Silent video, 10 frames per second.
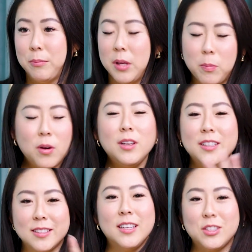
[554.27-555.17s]
People
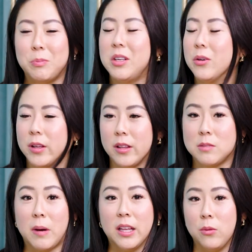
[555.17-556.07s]
listening should be doing
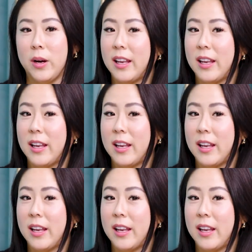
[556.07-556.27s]
this, by the way.